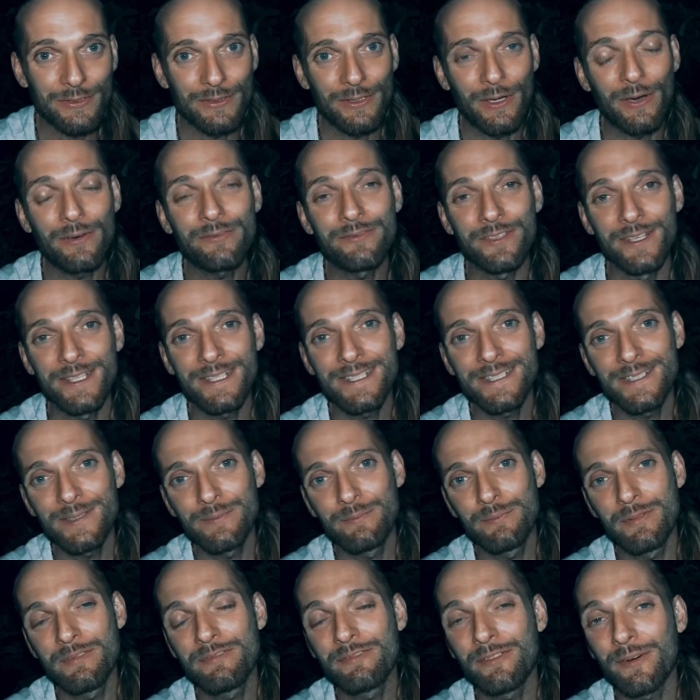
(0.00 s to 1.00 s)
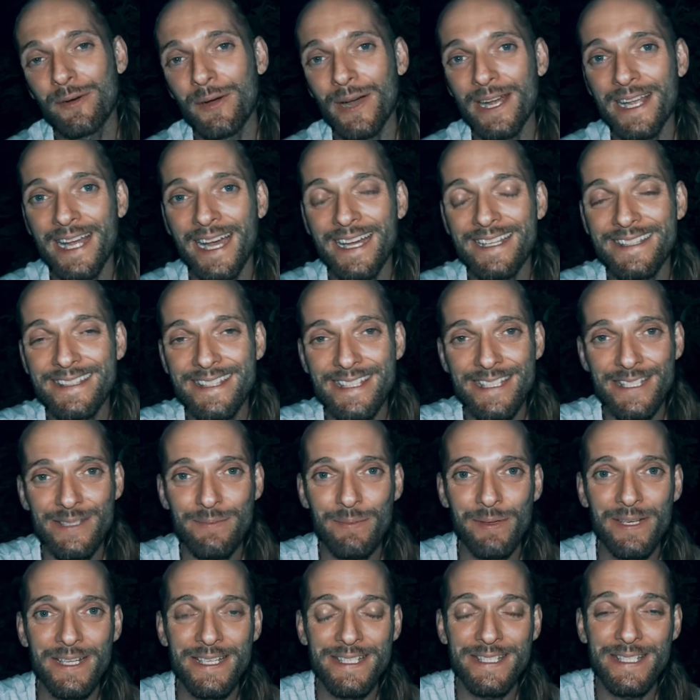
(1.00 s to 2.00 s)
of it before I had this
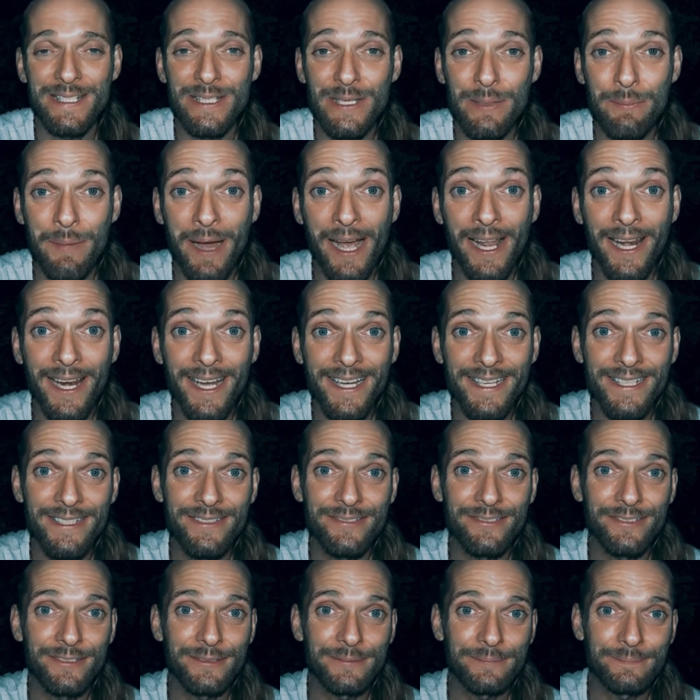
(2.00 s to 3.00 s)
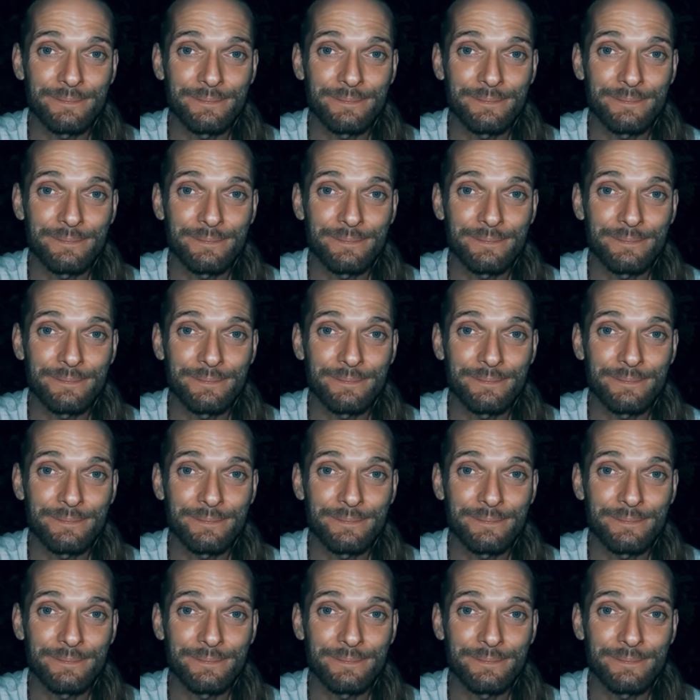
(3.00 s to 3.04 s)
placed into my life.